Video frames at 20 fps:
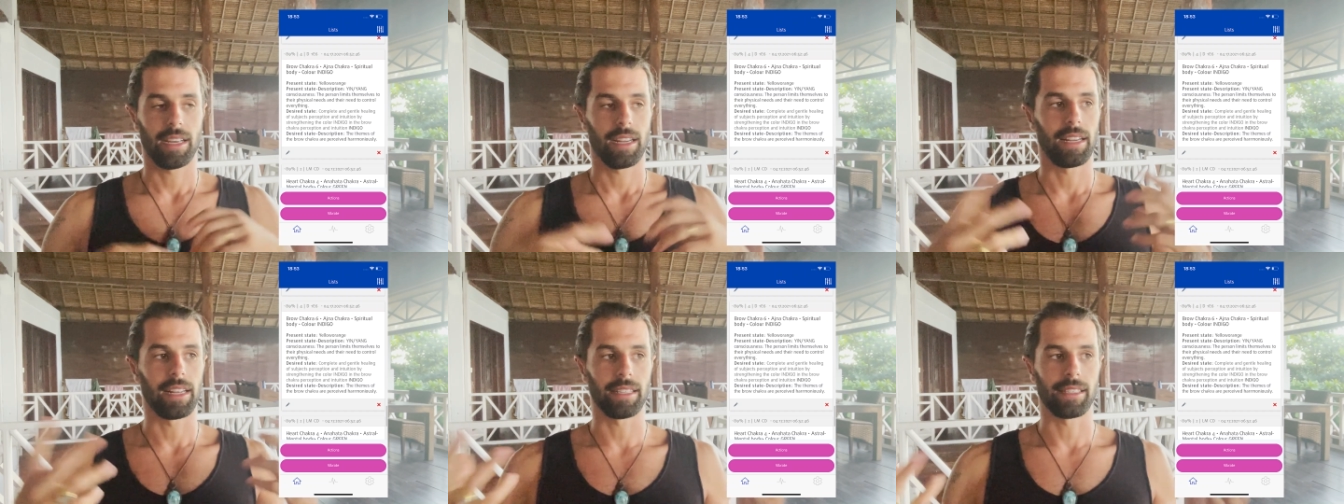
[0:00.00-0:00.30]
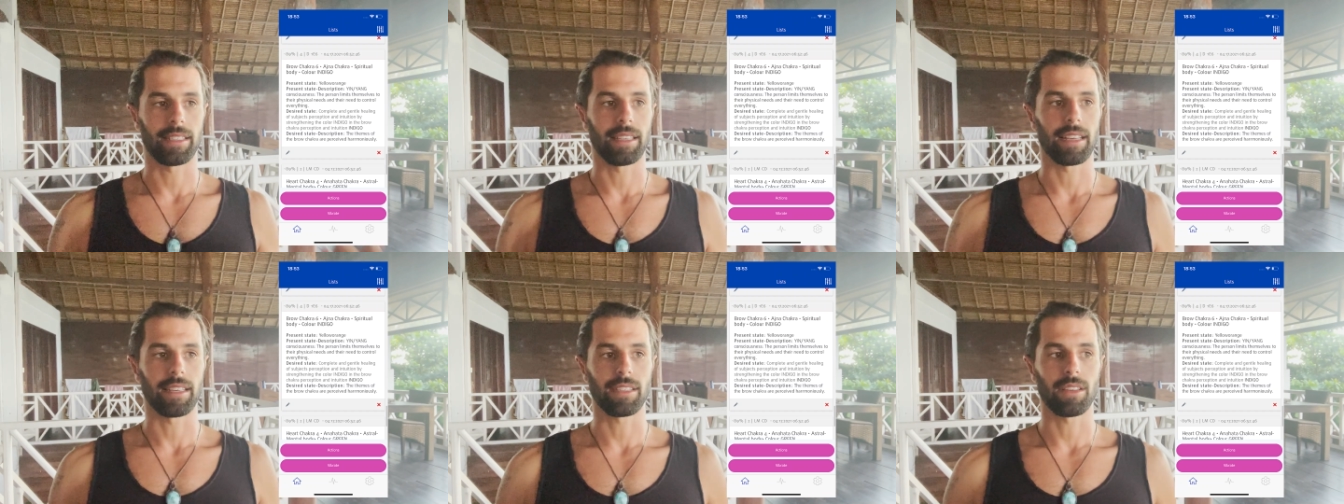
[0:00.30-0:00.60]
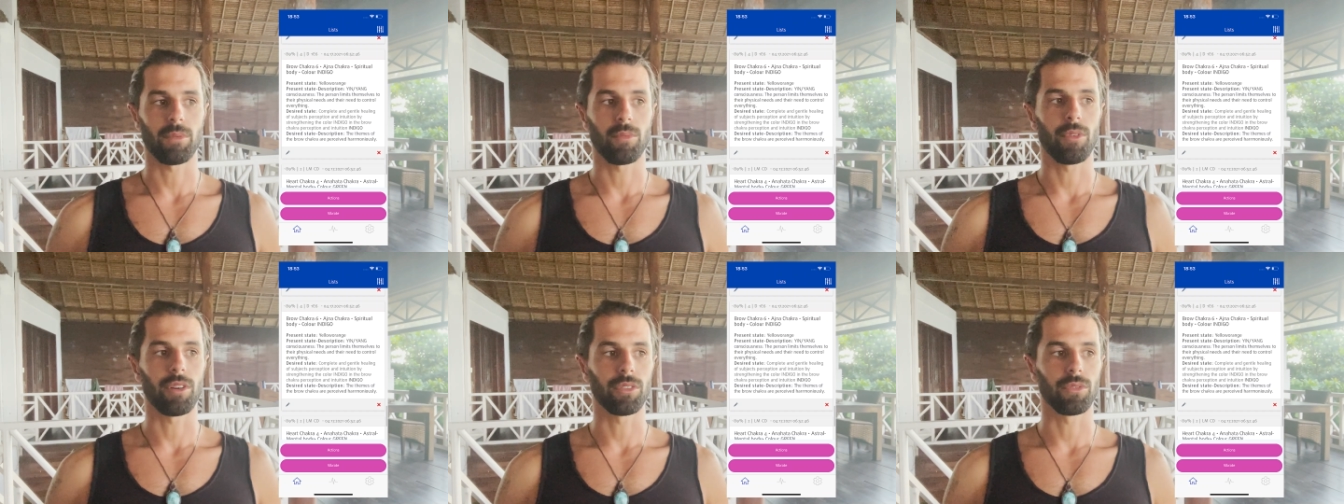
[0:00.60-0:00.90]
let's say,
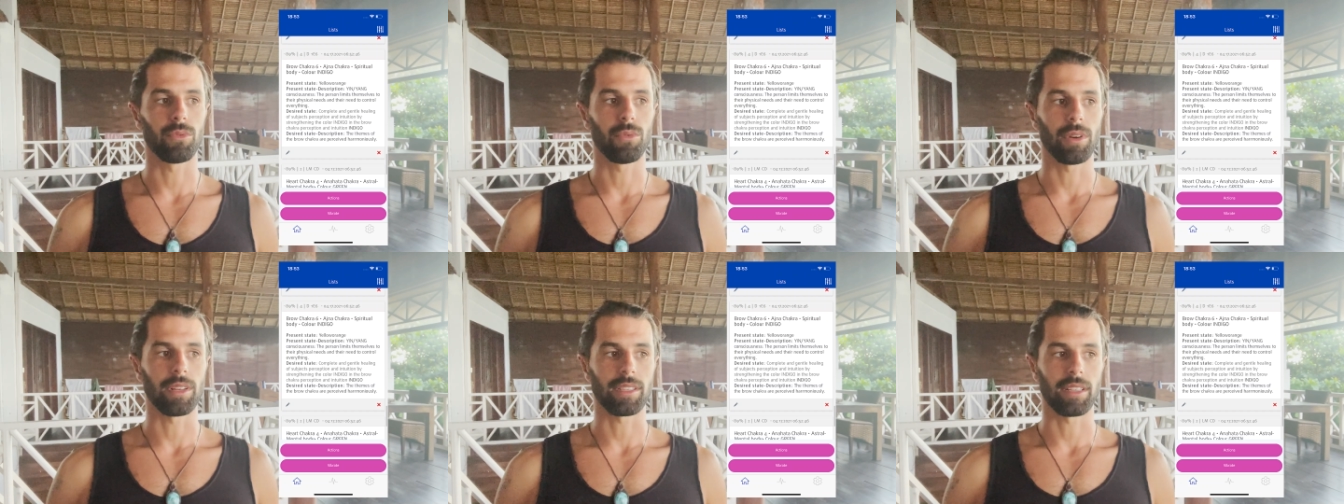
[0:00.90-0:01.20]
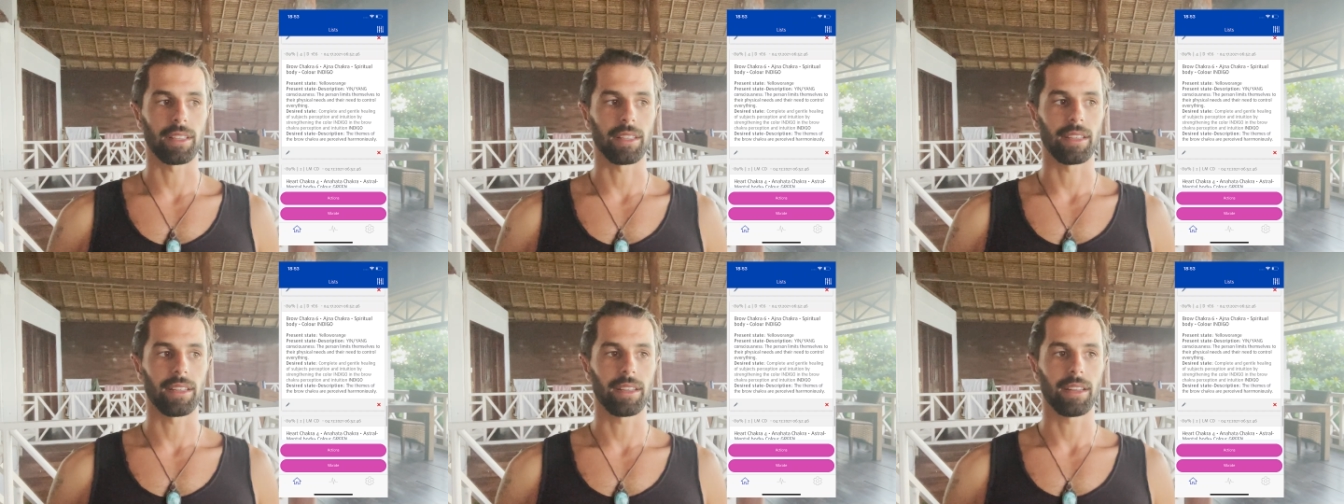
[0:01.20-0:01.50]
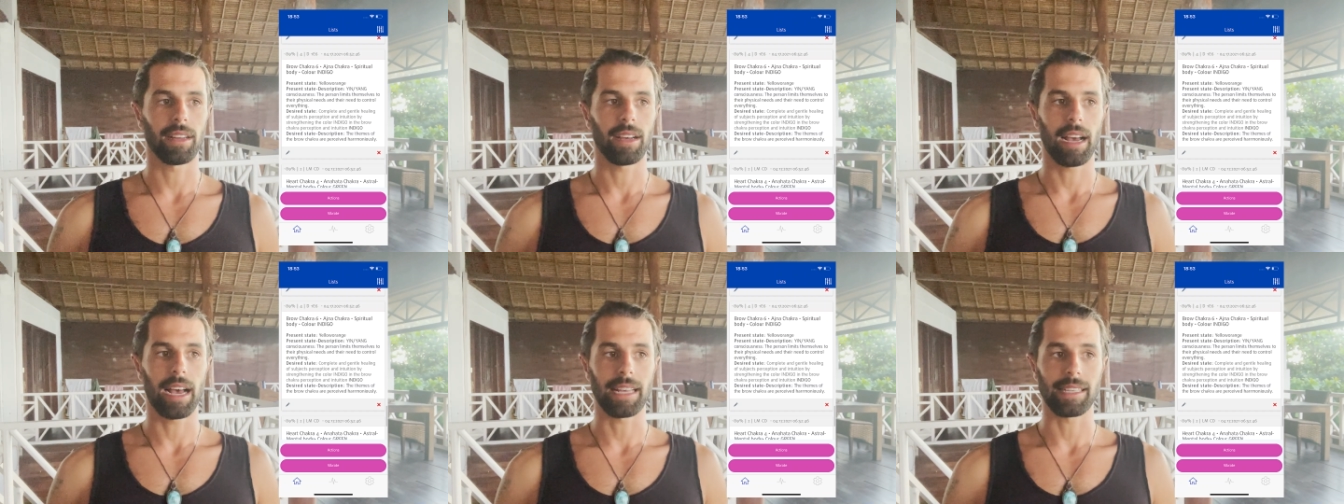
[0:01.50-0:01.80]
someone who was an
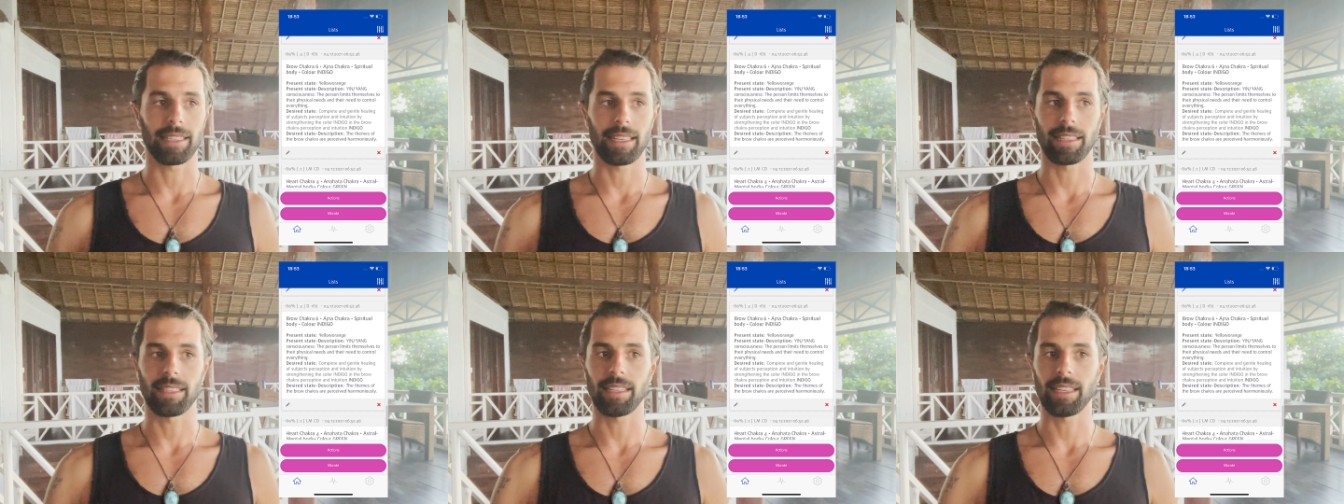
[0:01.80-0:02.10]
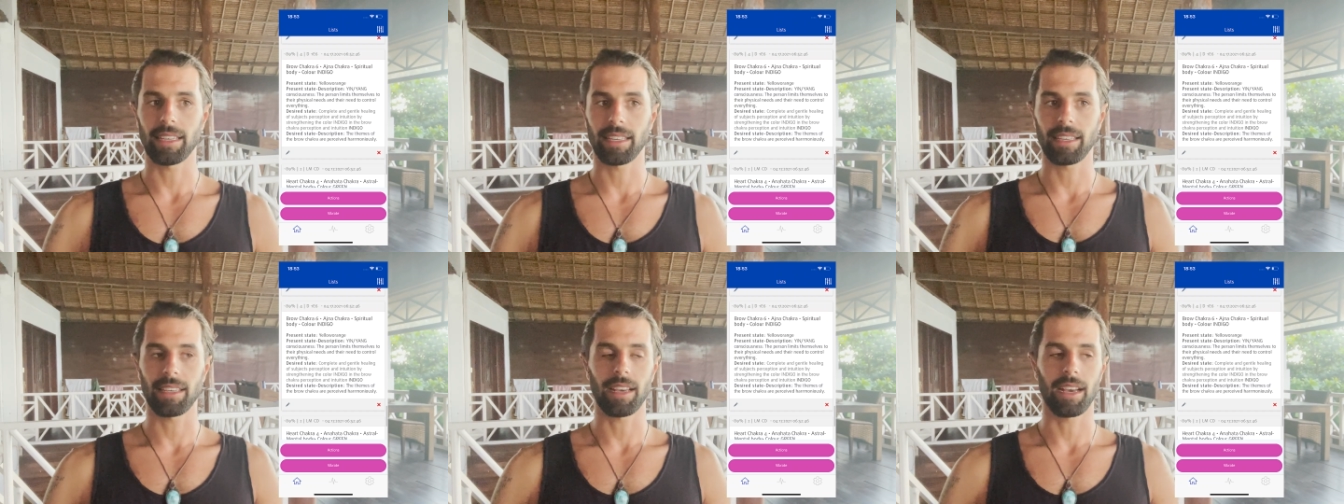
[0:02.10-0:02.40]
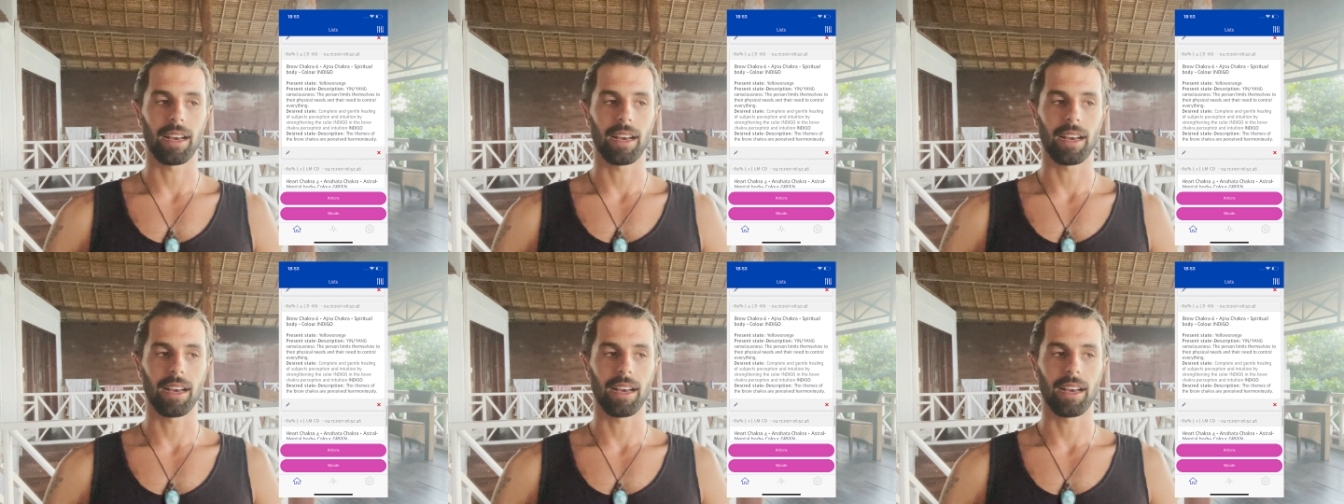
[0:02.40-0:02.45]
ascetic